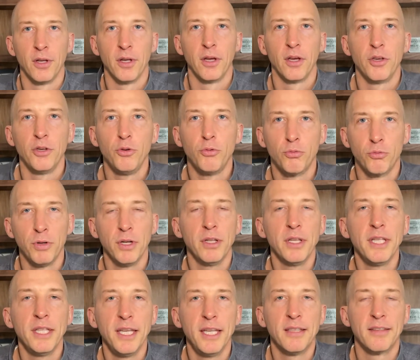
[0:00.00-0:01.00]
You
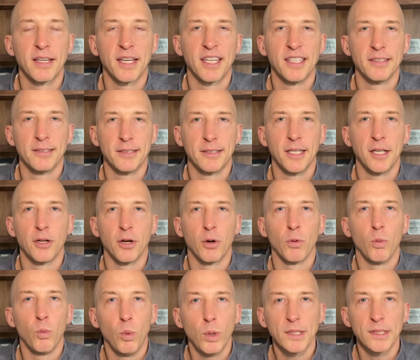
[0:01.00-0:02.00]
really need to consider
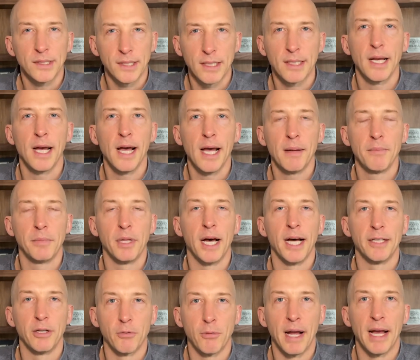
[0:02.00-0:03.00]
what's the
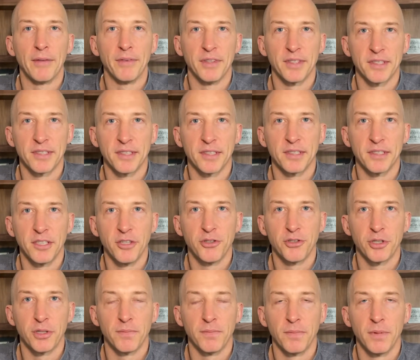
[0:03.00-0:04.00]
timeline around this
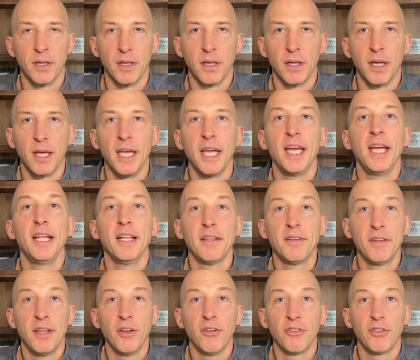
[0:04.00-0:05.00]
decision. In
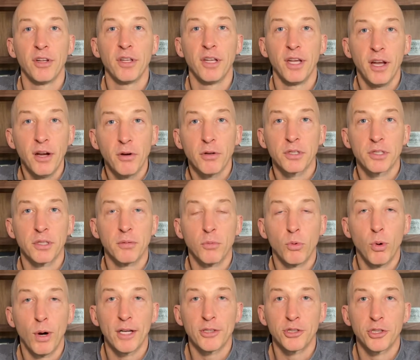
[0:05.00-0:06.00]
addition, here are some
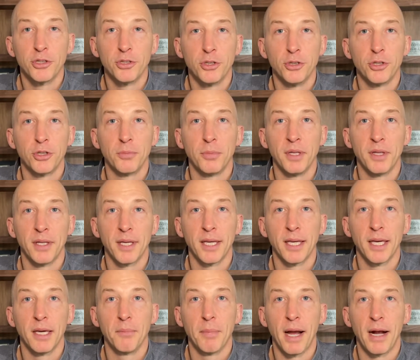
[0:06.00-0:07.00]
questions you should be
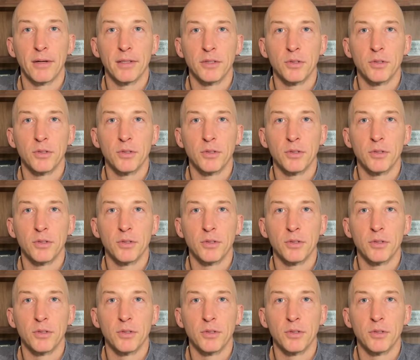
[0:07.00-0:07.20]
thinking about as